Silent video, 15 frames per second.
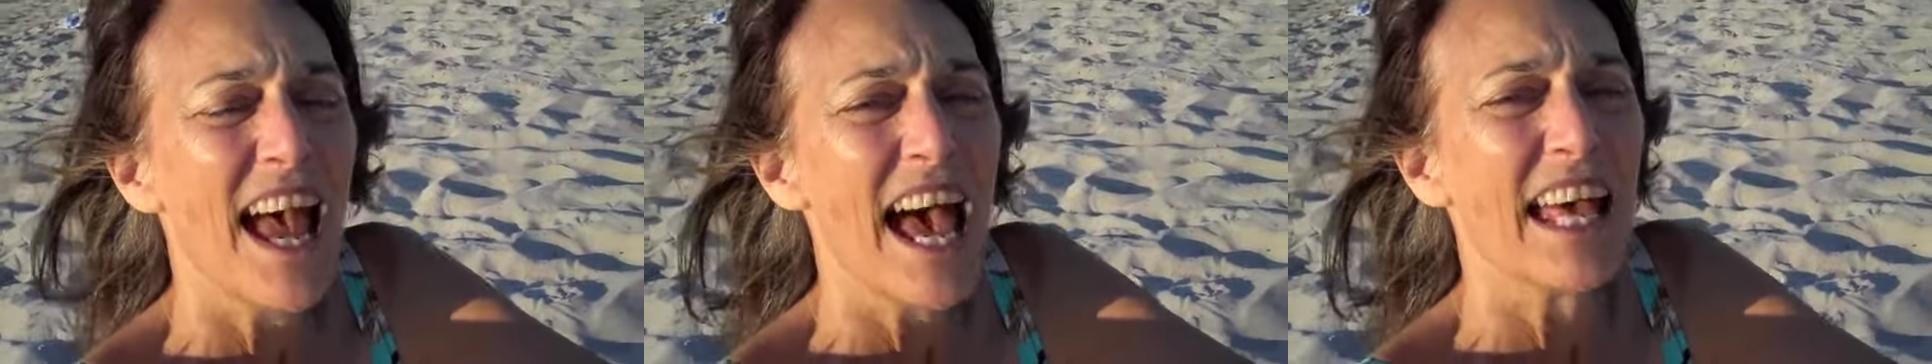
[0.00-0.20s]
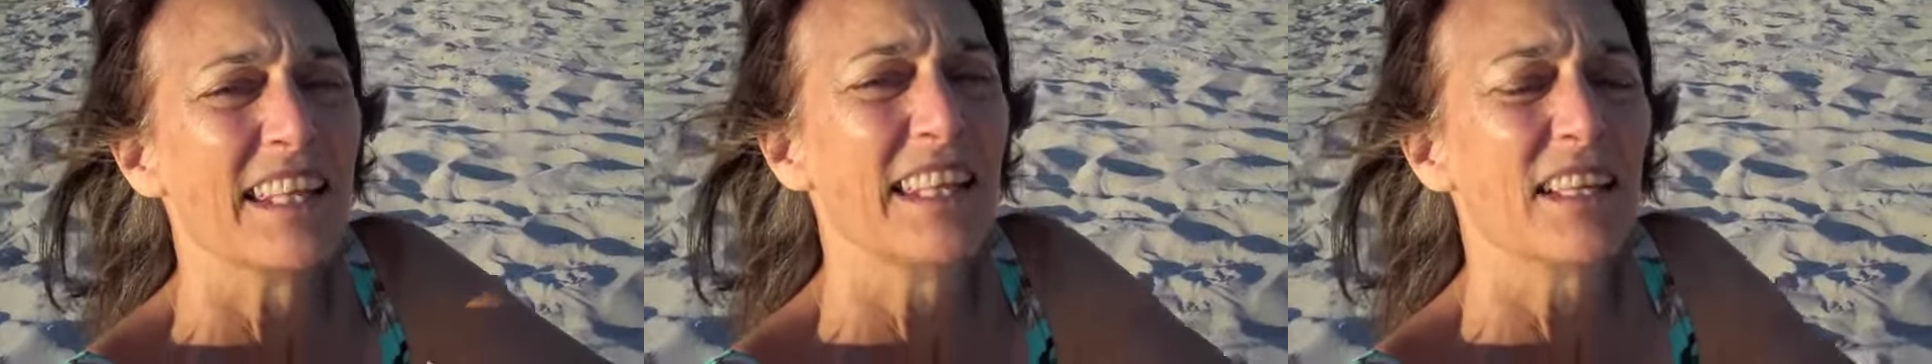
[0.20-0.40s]

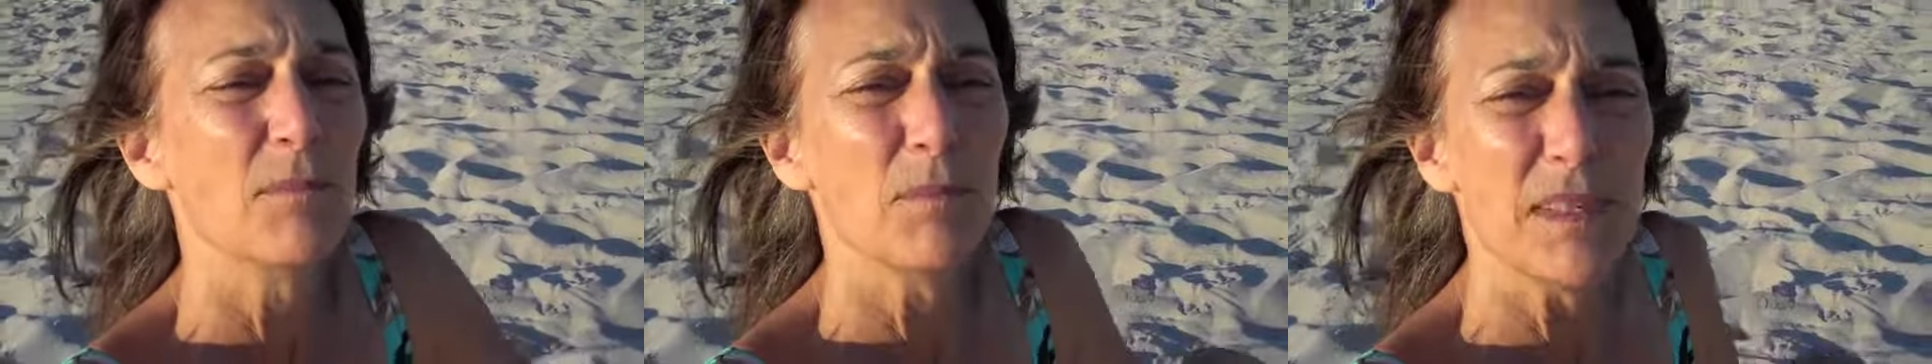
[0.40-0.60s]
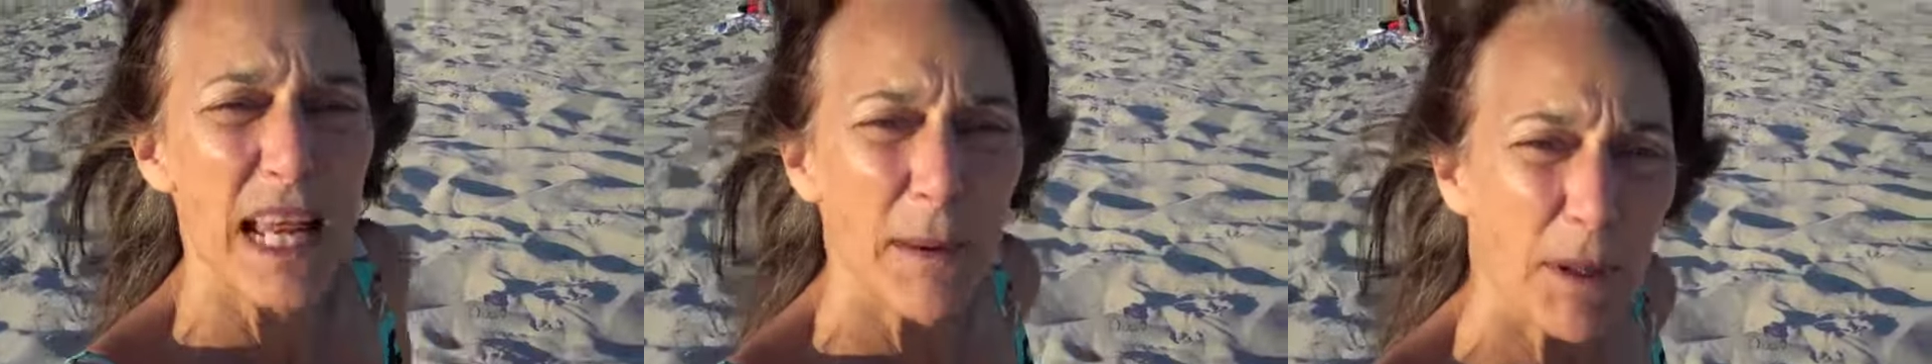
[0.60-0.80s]
And
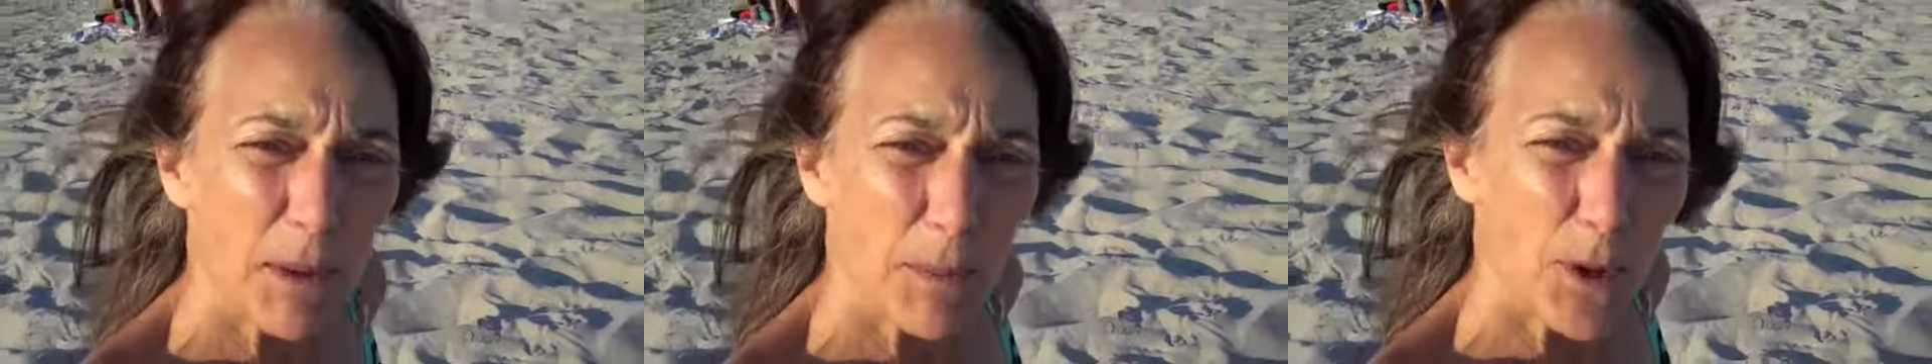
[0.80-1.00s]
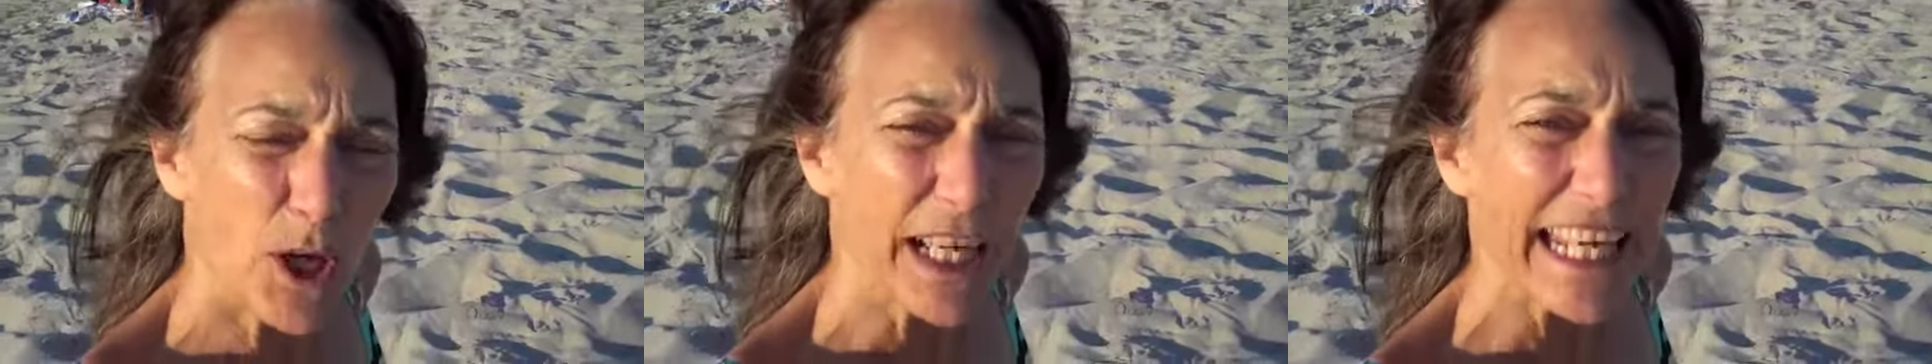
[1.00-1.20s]
the name of the
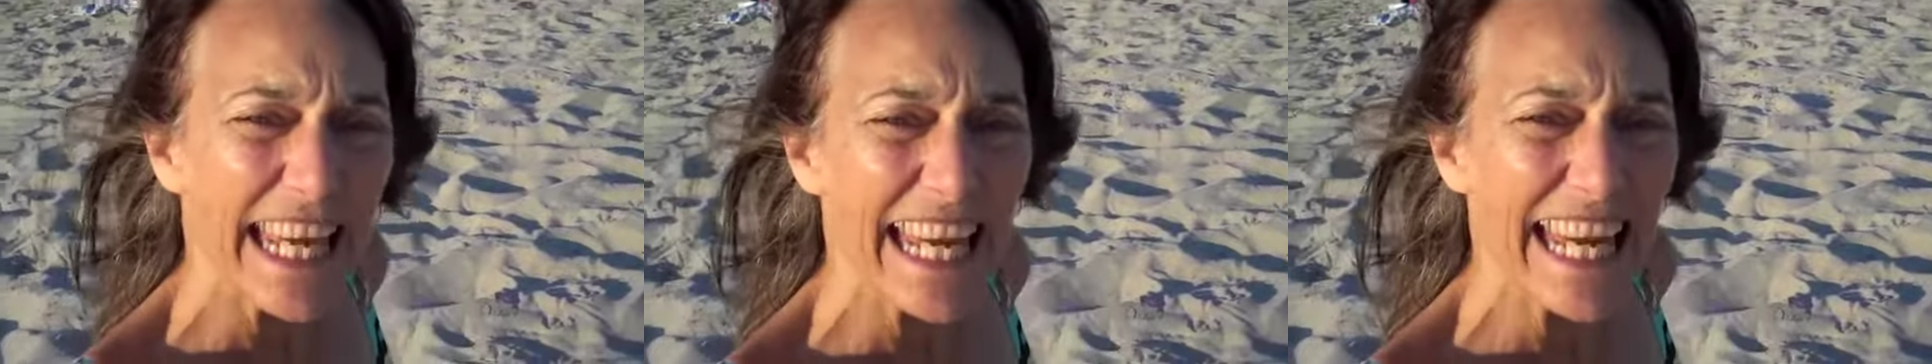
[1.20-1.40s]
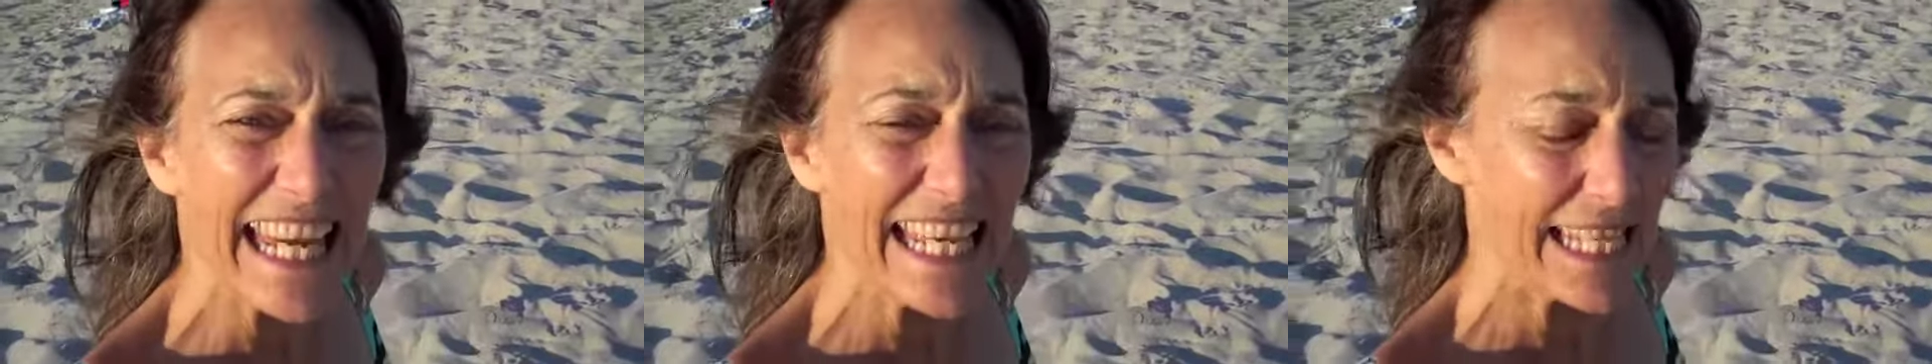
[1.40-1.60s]
book
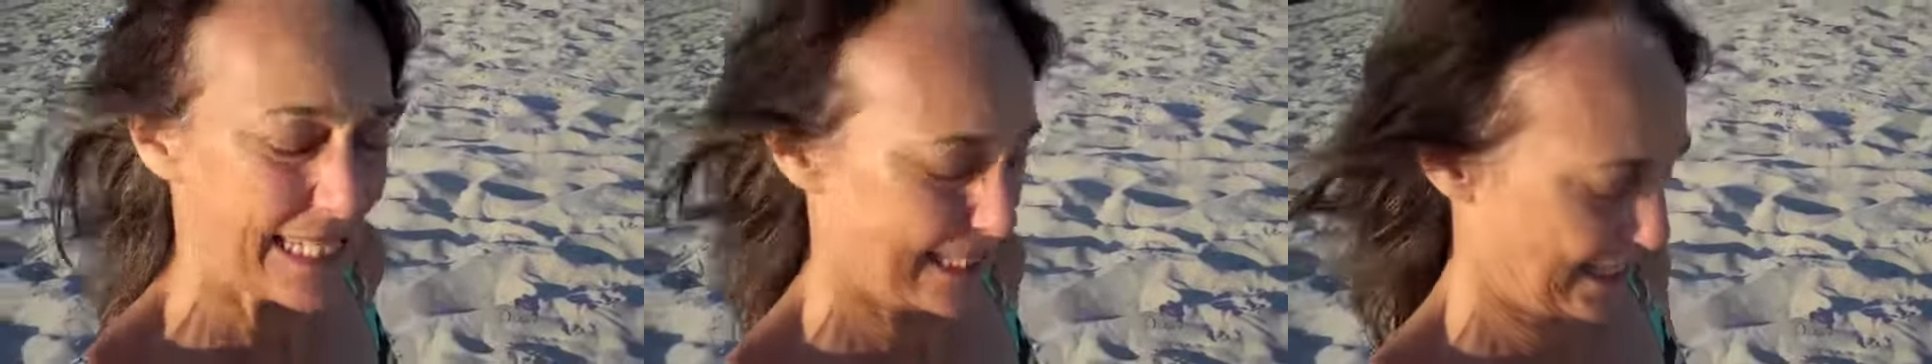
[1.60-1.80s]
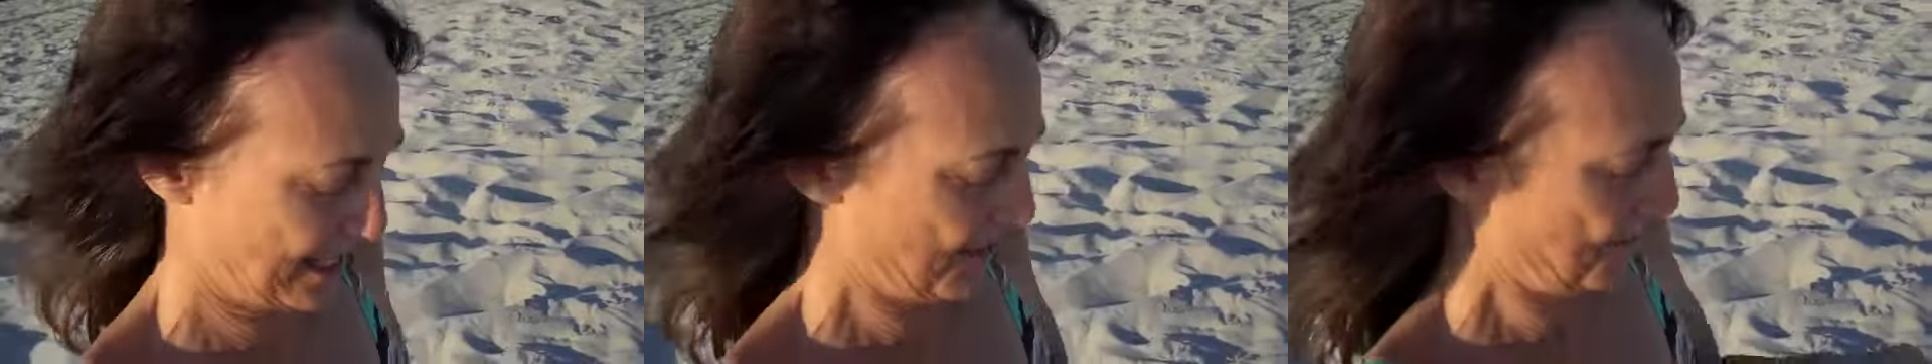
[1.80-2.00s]

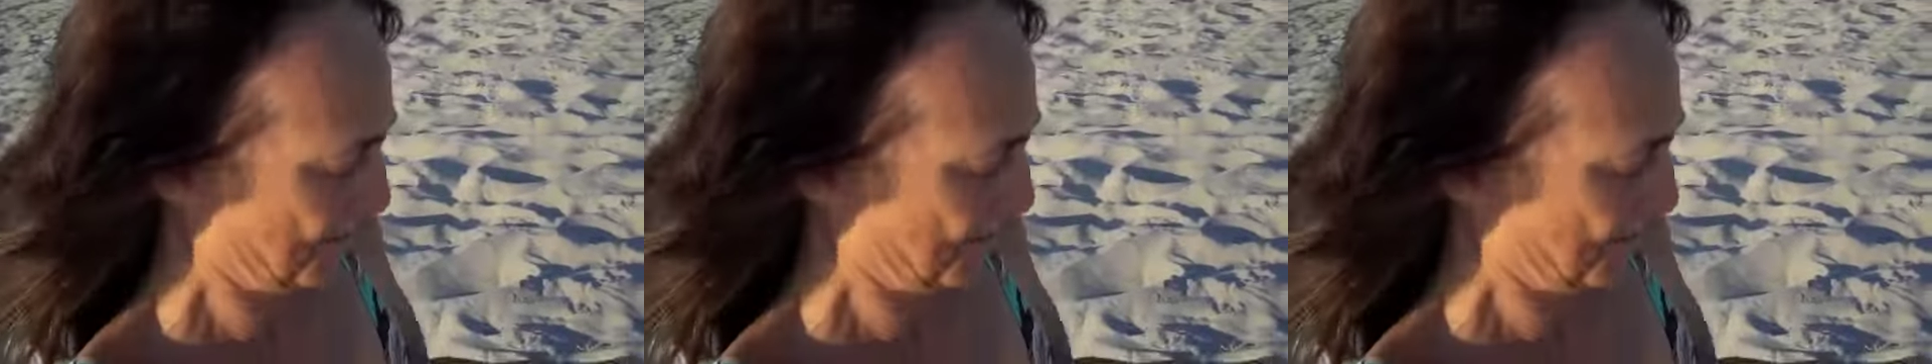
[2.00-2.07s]
is